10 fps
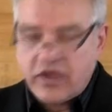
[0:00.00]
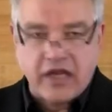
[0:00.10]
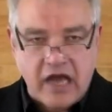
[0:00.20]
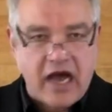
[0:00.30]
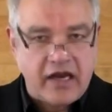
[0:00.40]

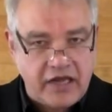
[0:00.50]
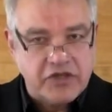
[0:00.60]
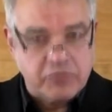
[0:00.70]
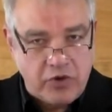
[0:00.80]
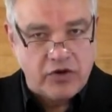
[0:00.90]
that God
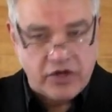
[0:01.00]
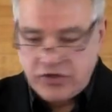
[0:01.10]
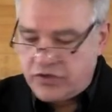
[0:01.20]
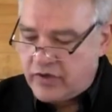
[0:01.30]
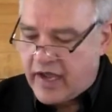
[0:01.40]
had
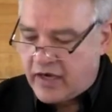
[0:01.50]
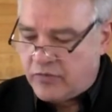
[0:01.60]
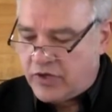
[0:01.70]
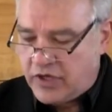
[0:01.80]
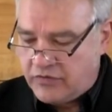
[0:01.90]
spoken to
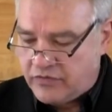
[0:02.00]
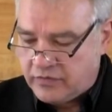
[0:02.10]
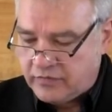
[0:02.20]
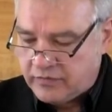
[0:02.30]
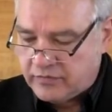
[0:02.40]
Adam and Eve.